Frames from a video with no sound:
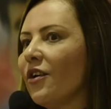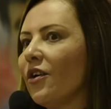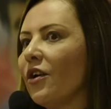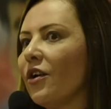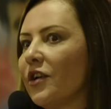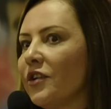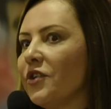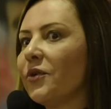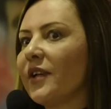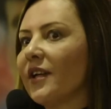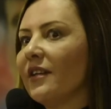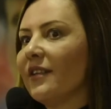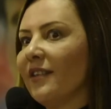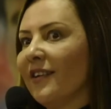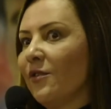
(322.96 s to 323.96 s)
or you
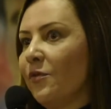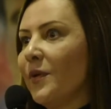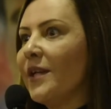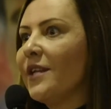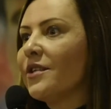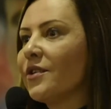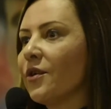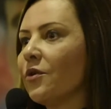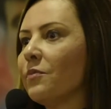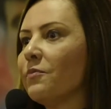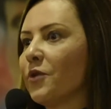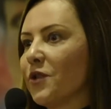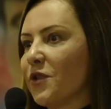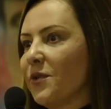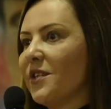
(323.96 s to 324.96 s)
can read
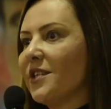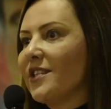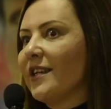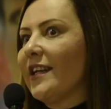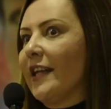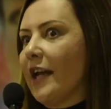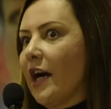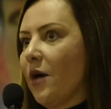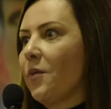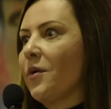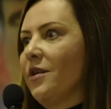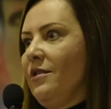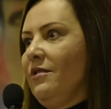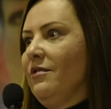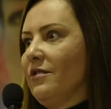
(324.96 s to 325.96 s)
opportunity now
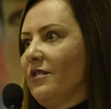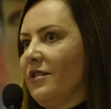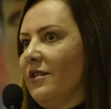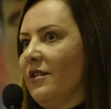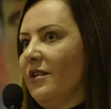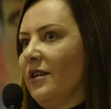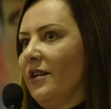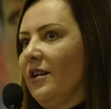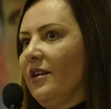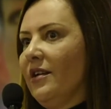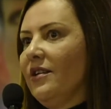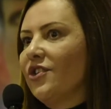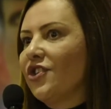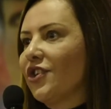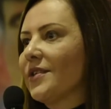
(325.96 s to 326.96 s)
here.
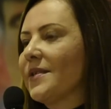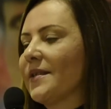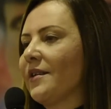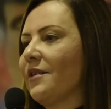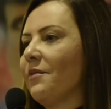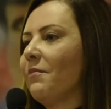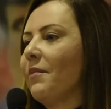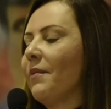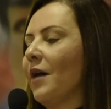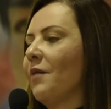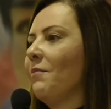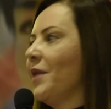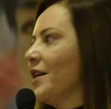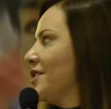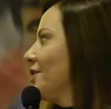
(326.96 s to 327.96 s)
It's just a
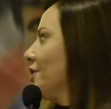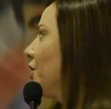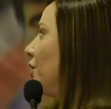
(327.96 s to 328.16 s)
matter